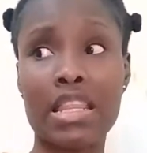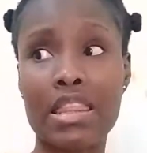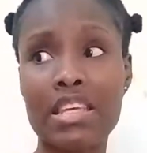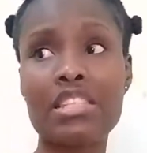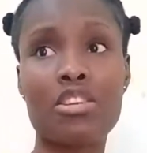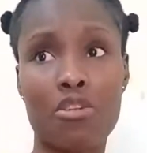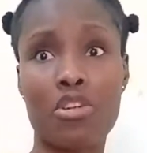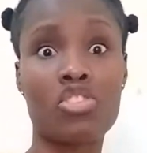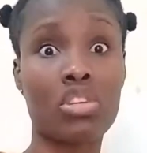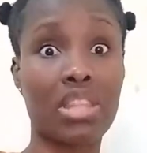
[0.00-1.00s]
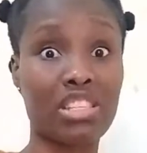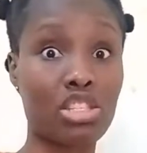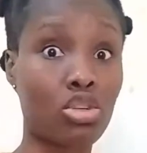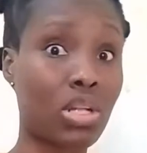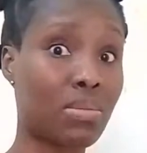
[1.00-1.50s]
this energy
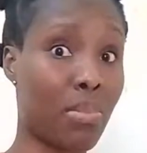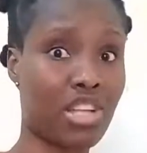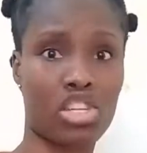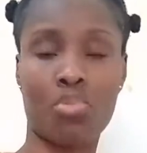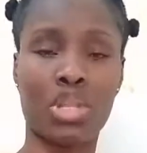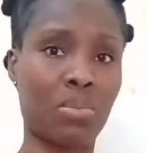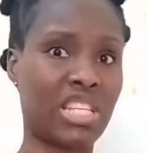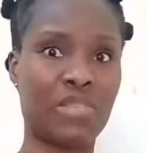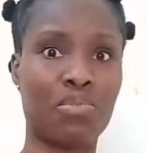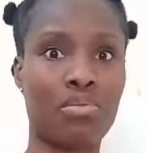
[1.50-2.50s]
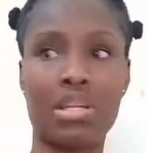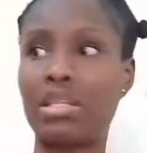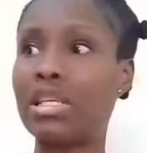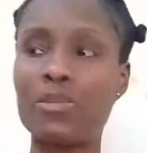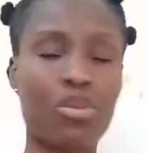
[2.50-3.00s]
does not match up with my
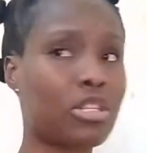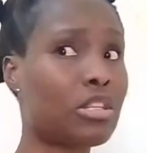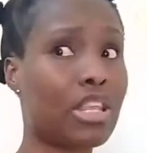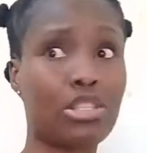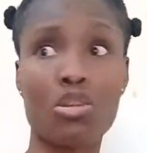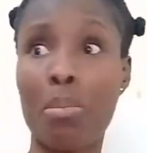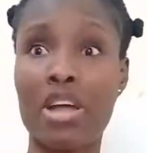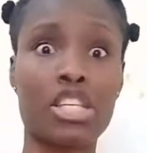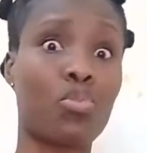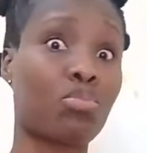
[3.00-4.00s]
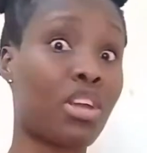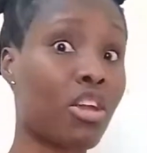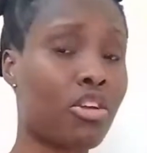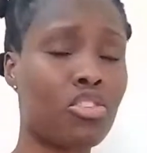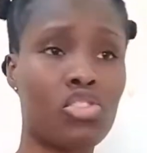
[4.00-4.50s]
spirit. This person does not match up with my
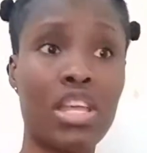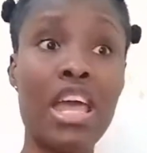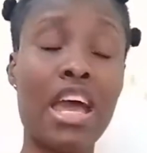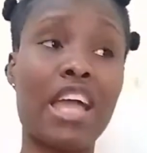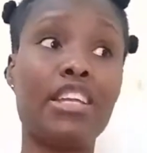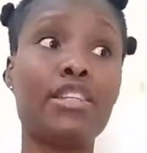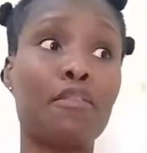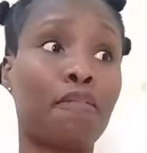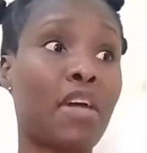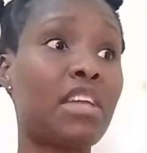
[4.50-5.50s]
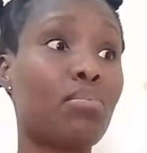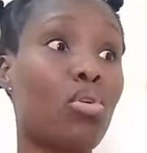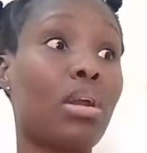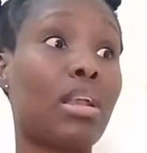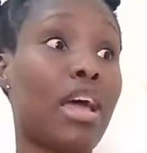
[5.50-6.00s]
energy. I need to find
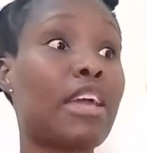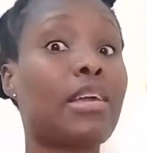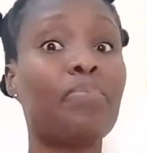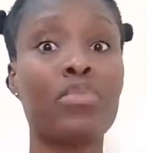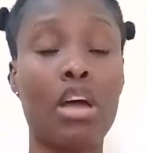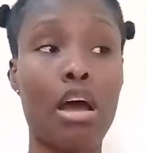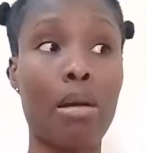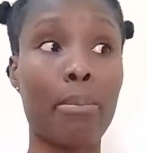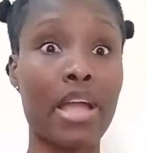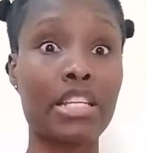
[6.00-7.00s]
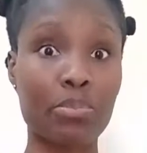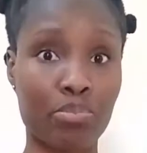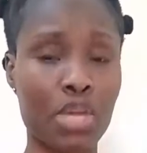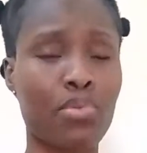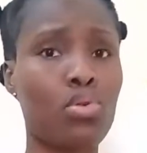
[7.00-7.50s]
more
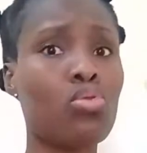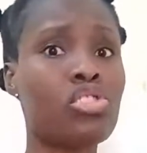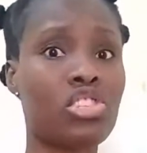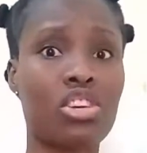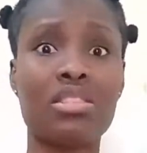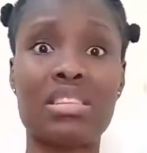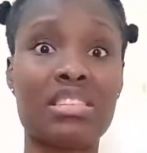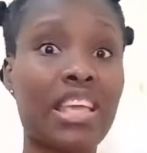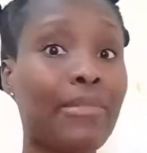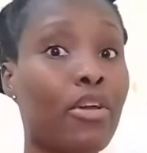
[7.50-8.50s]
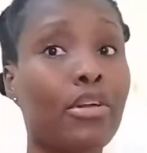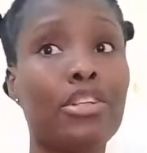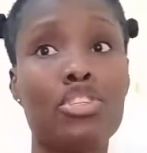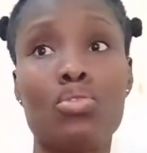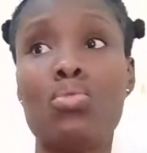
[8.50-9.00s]
like-minded people who share the same
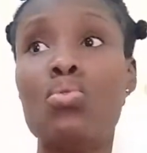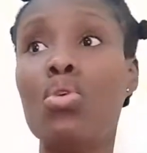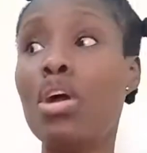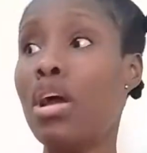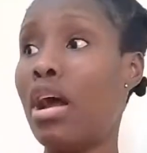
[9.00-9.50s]
energy, who,